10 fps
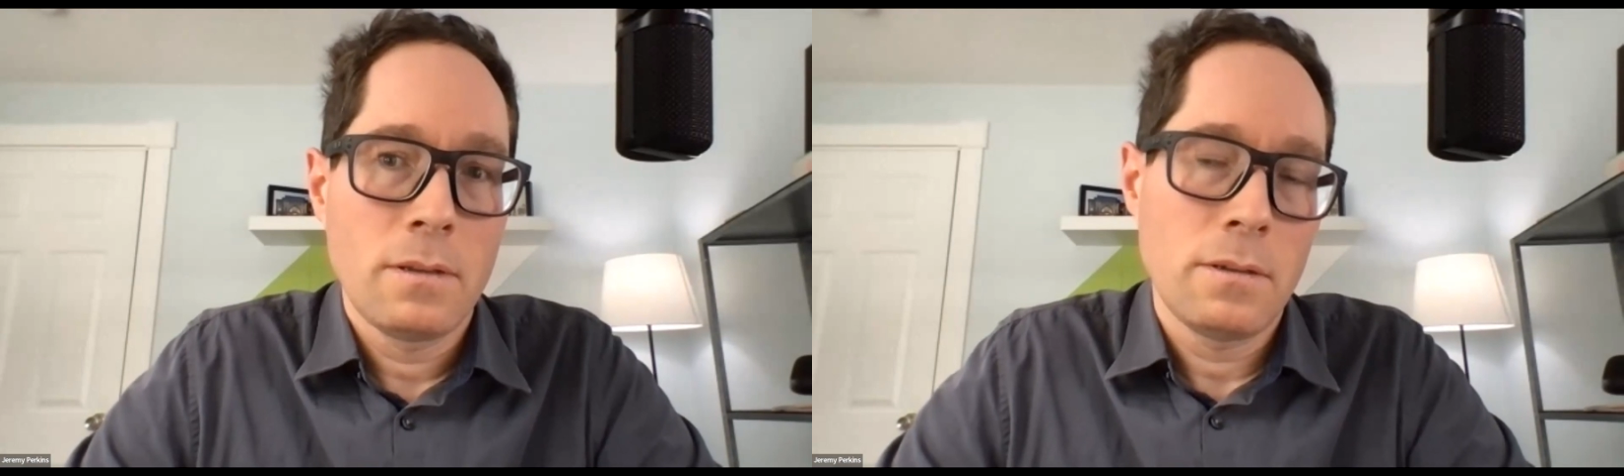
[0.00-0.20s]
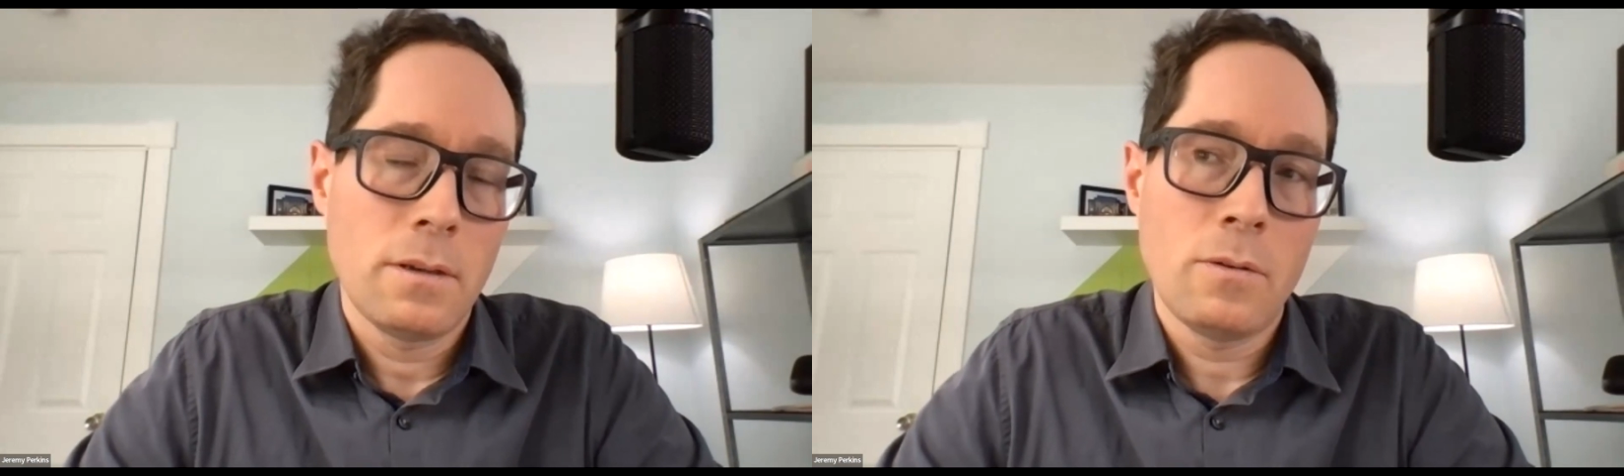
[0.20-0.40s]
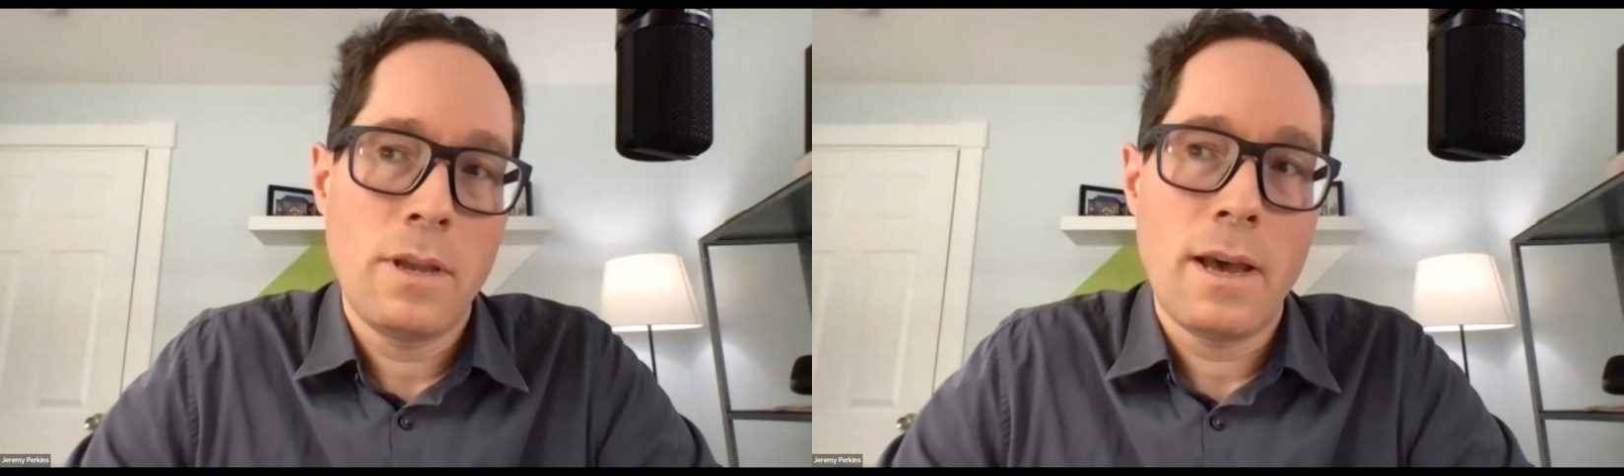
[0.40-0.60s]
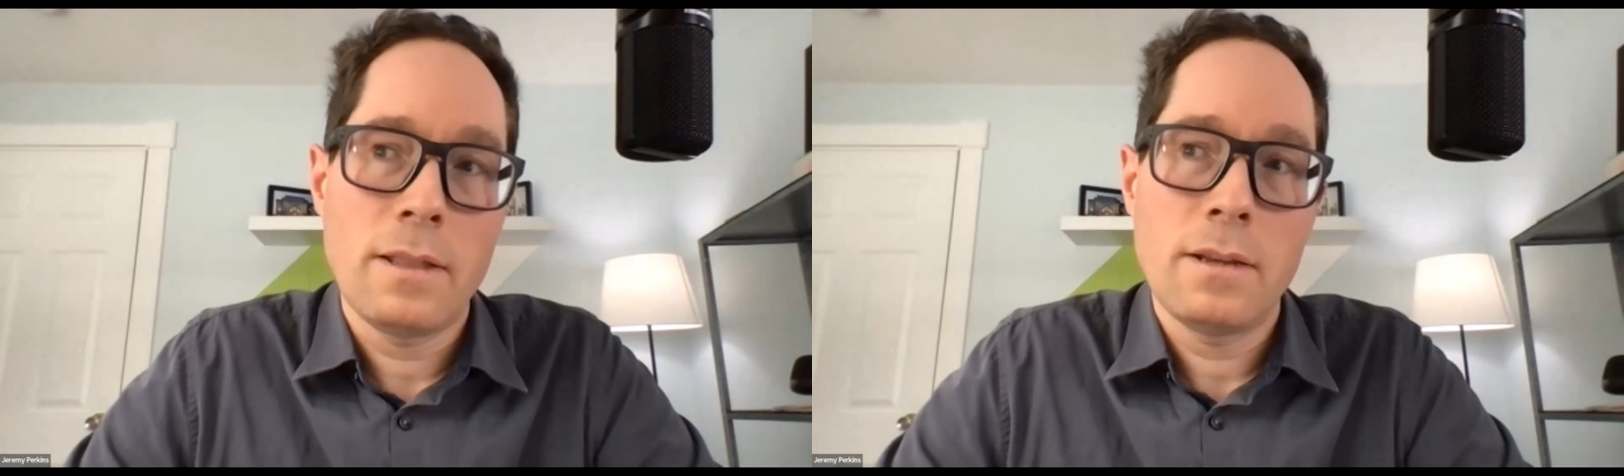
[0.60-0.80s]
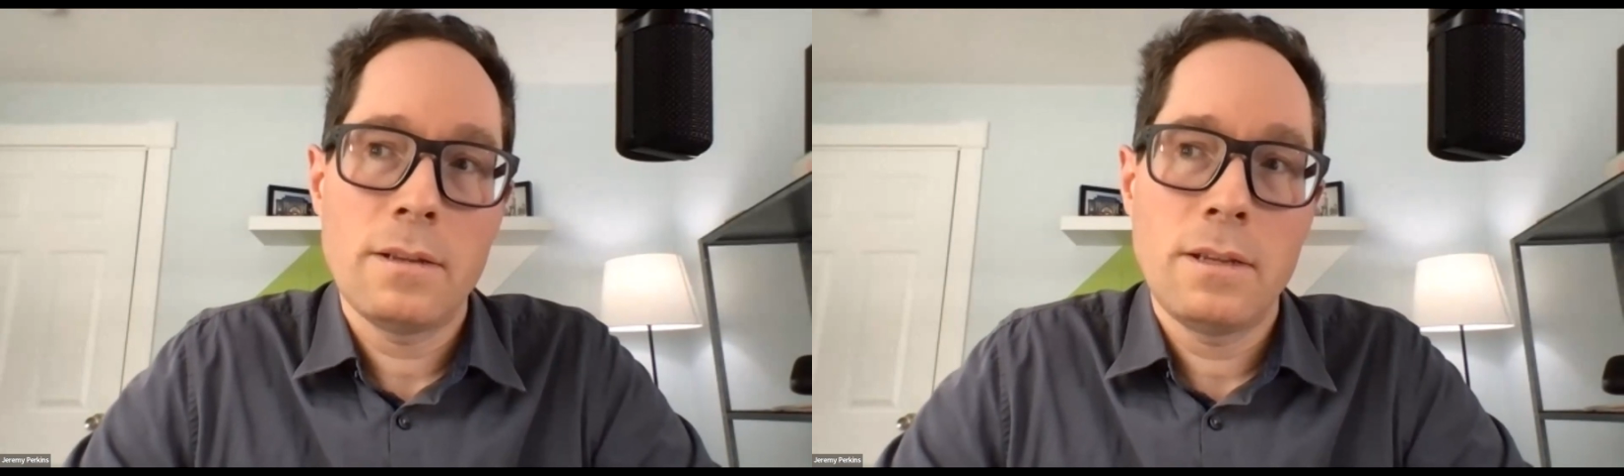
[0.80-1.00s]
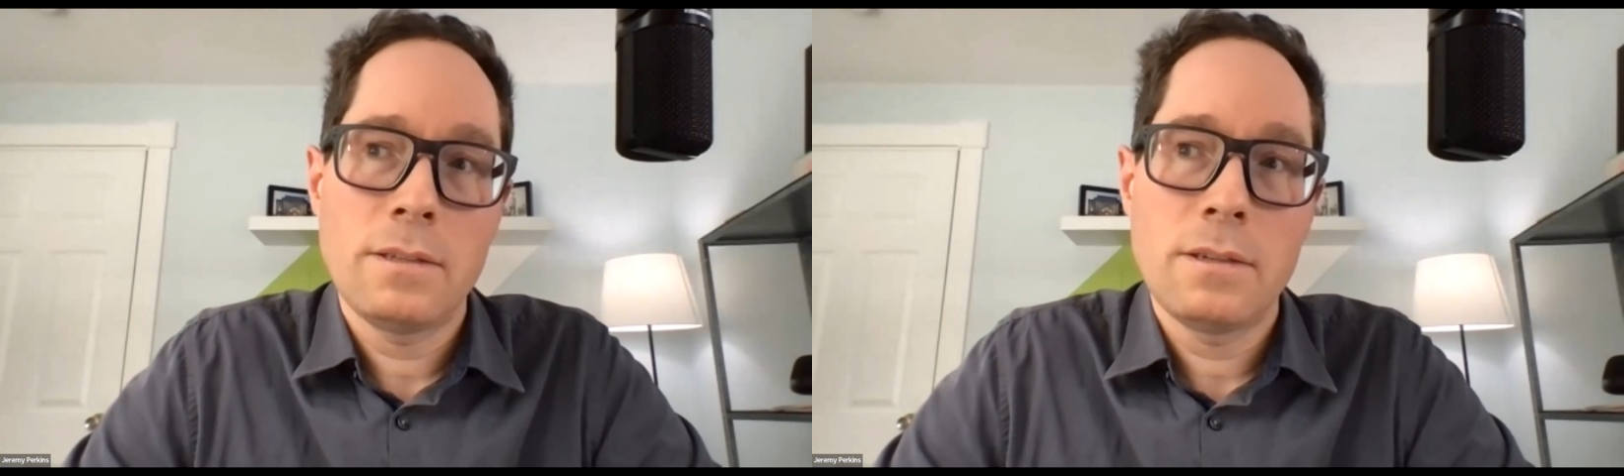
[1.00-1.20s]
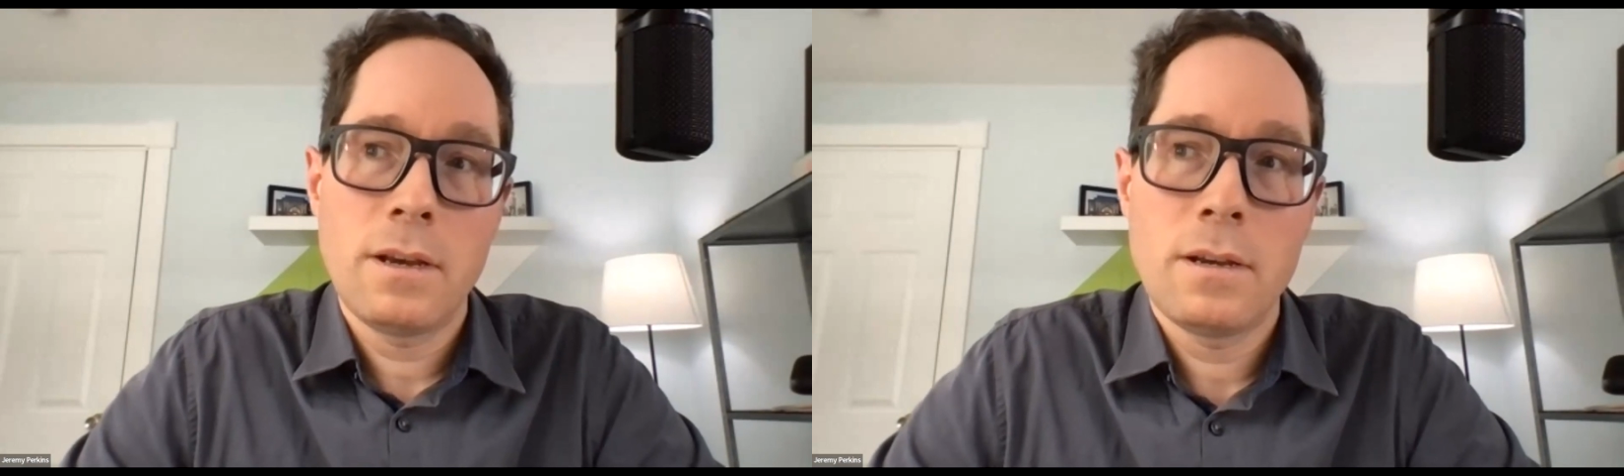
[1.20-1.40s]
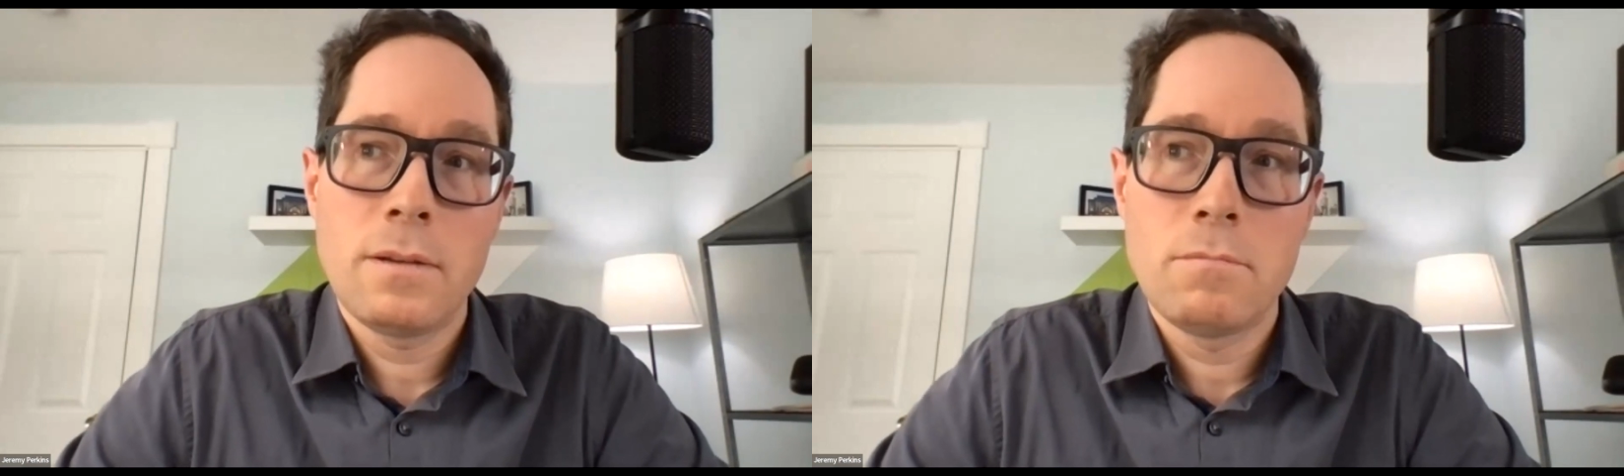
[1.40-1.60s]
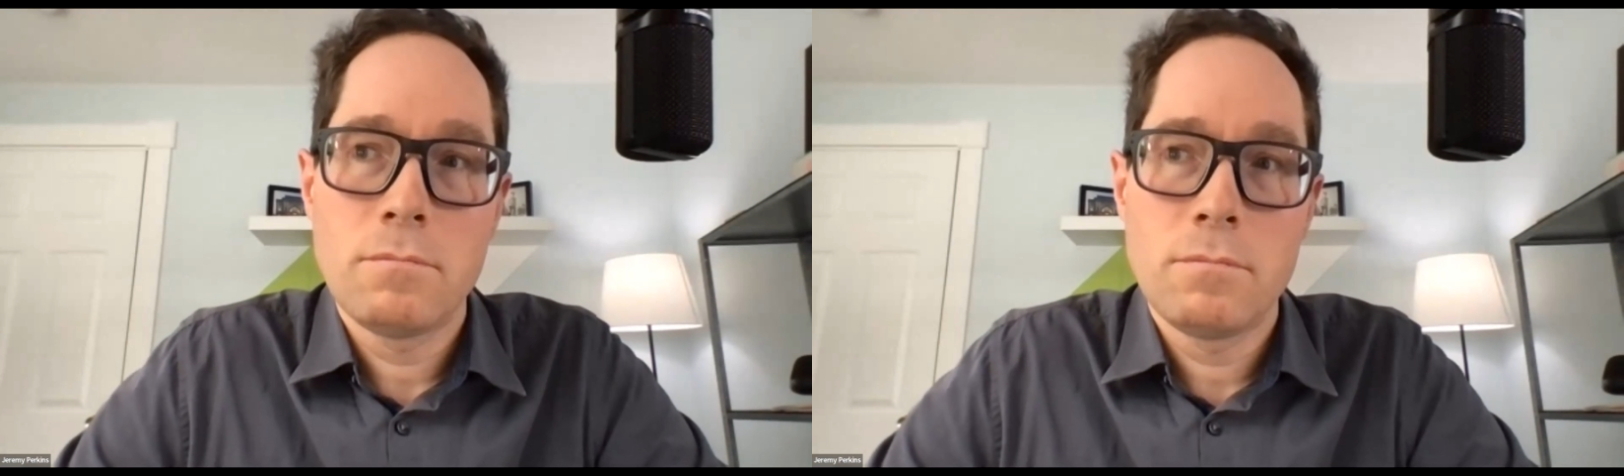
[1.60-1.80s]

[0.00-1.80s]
so yeah, that it's a uh,